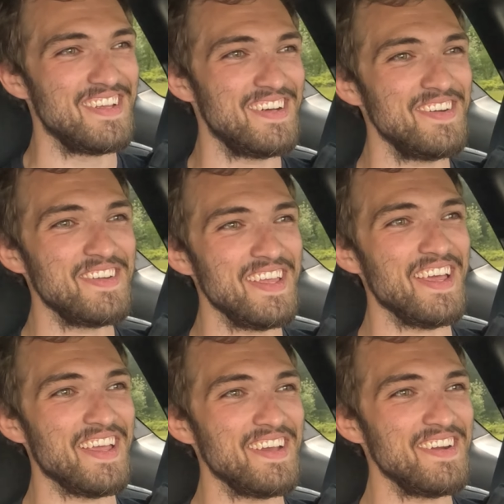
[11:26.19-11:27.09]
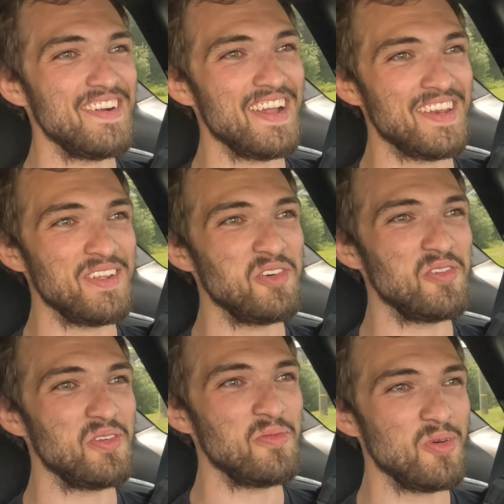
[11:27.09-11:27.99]
Okay. All right.
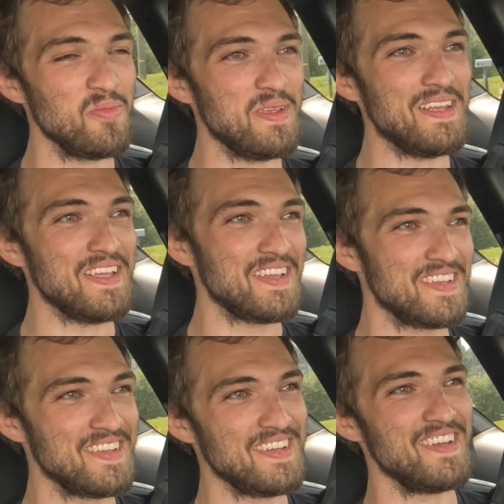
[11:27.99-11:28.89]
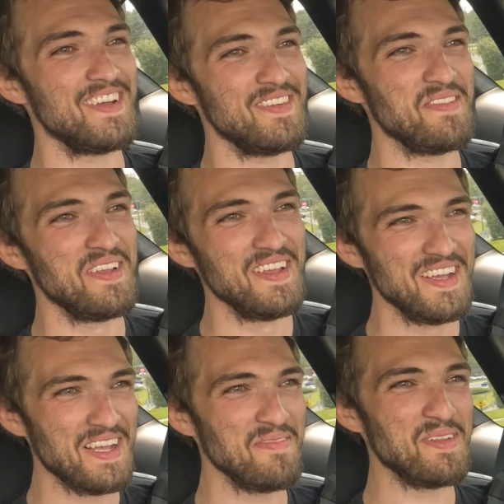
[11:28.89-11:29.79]
No more beating.
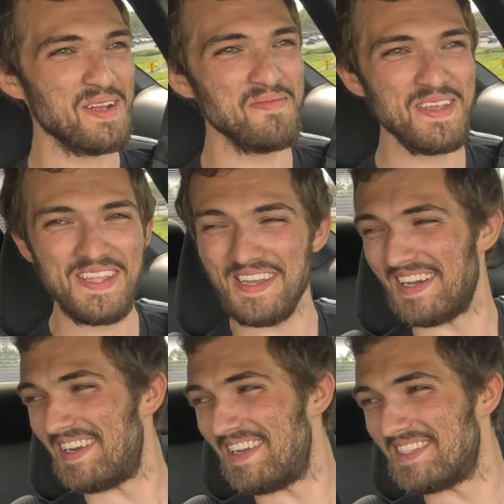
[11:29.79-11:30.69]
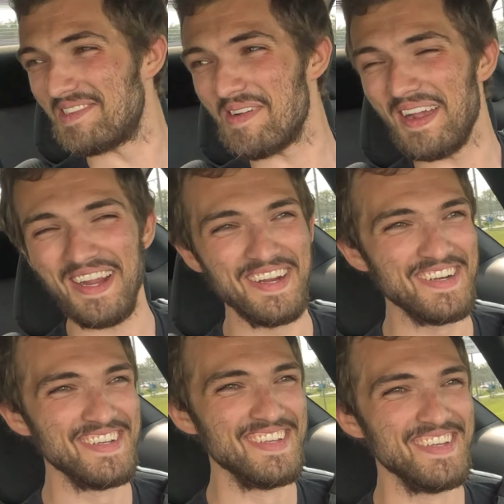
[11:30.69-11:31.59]
I'm done beating on it, I swear.
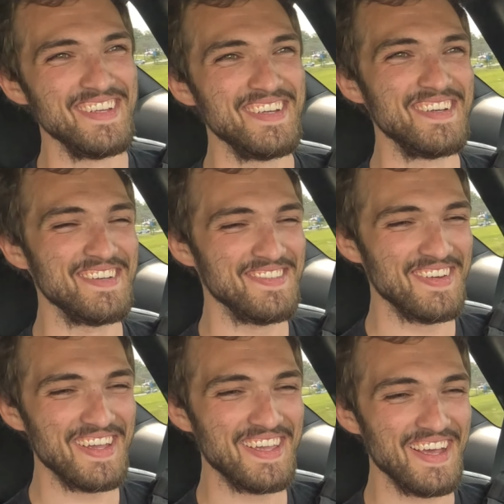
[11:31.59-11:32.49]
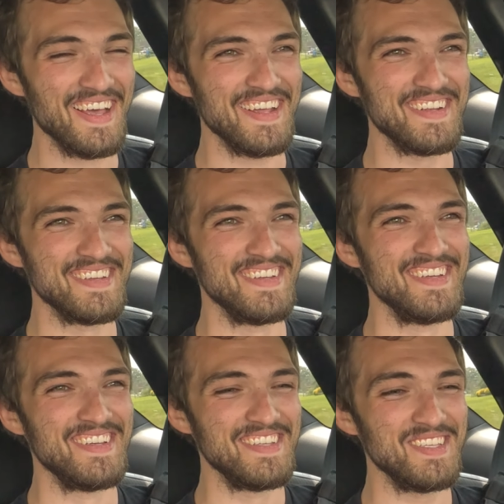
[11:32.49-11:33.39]
Oh my God.
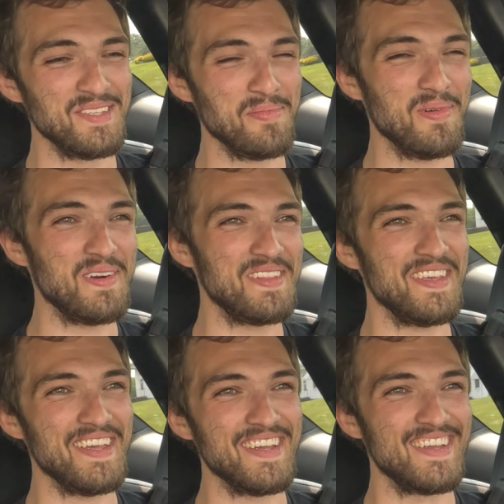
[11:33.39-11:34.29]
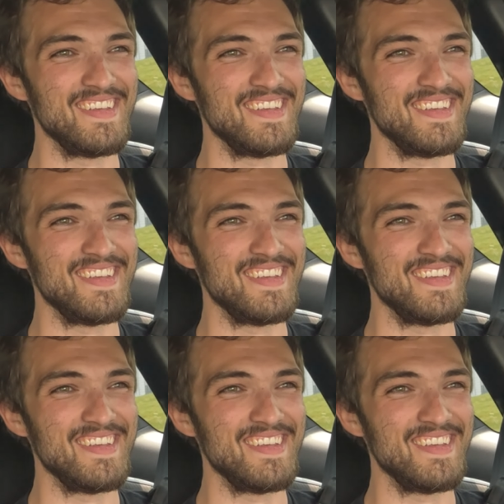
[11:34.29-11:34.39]
This poor thing.